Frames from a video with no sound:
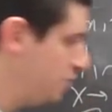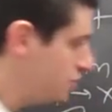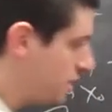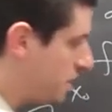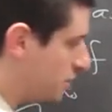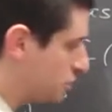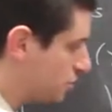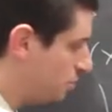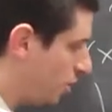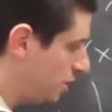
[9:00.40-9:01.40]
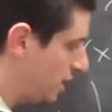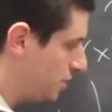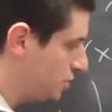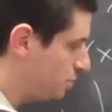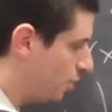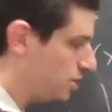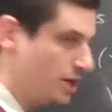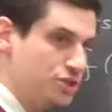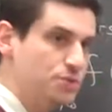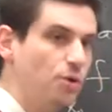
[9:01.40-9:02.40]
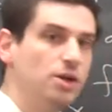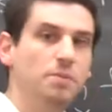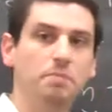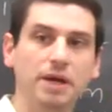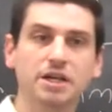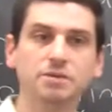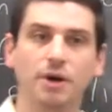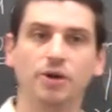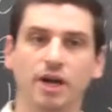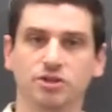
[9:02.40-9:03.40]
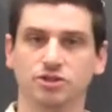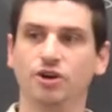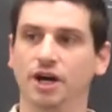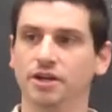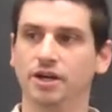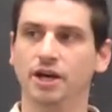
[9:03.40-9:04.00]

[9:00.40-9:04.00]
can just take a smaller and smaller and smaller band about x naught.